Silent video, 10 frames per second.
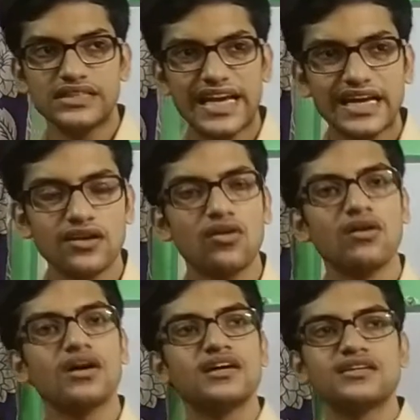take
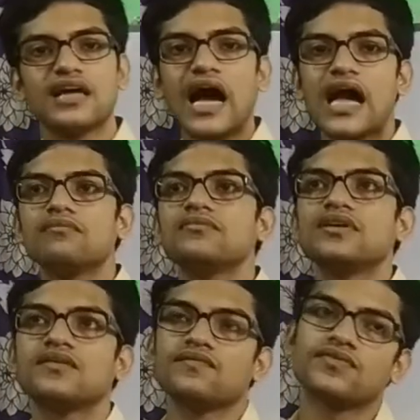longer time.
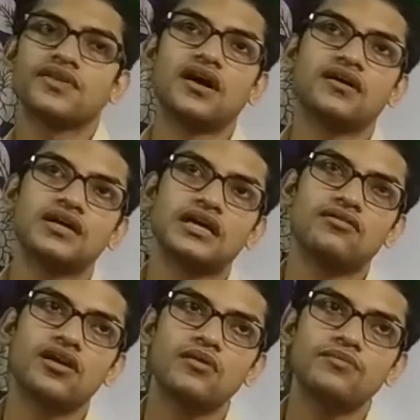The
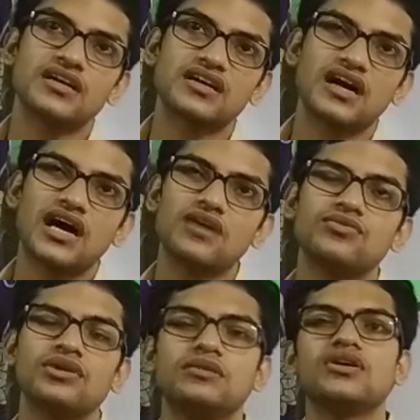development curve
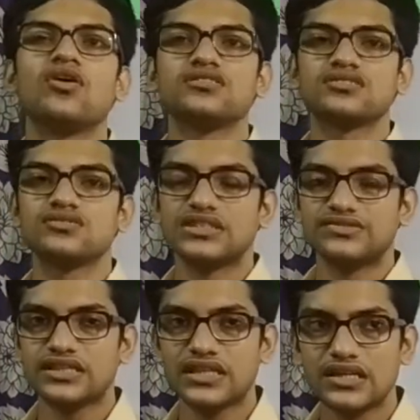will be also
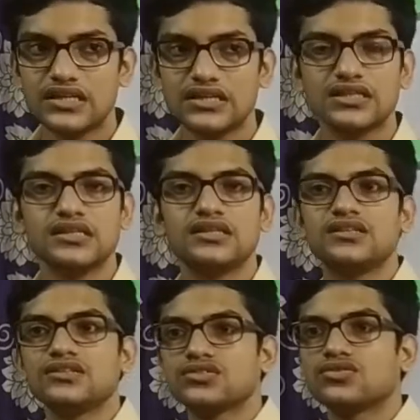difficult,
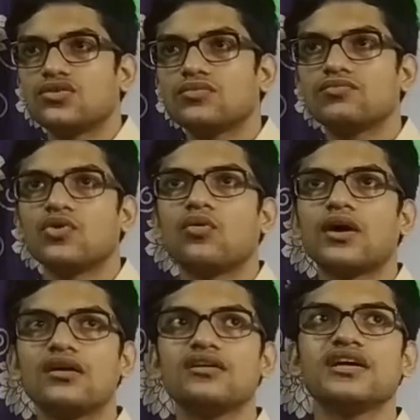so
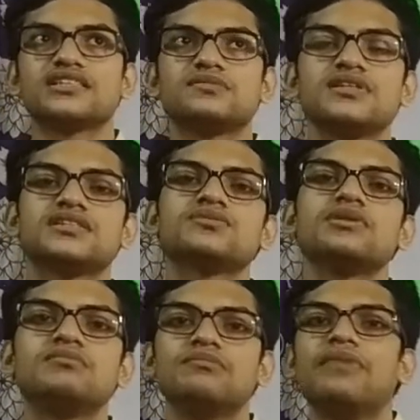overall experience will
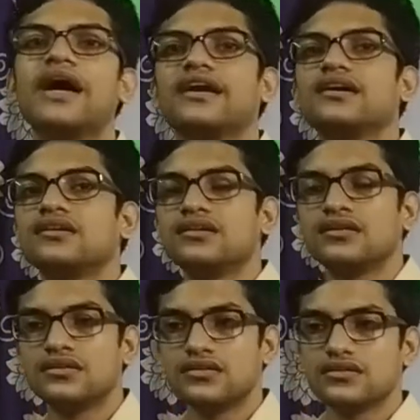be bad.
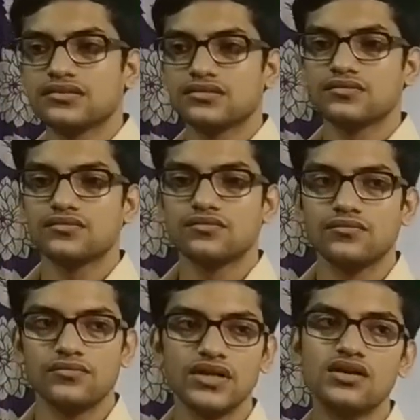
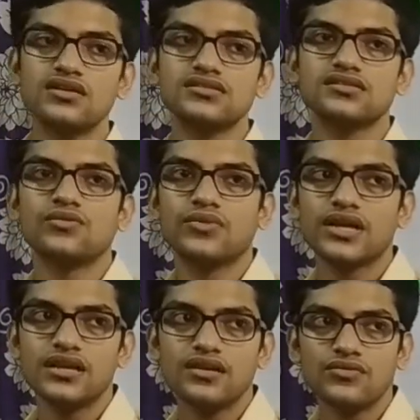Because
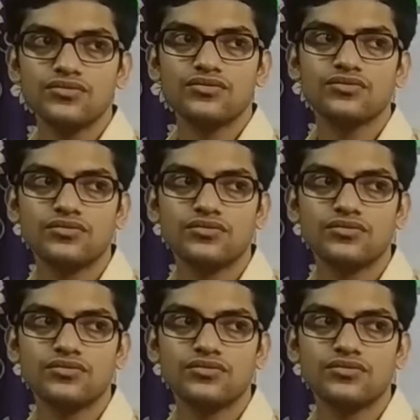when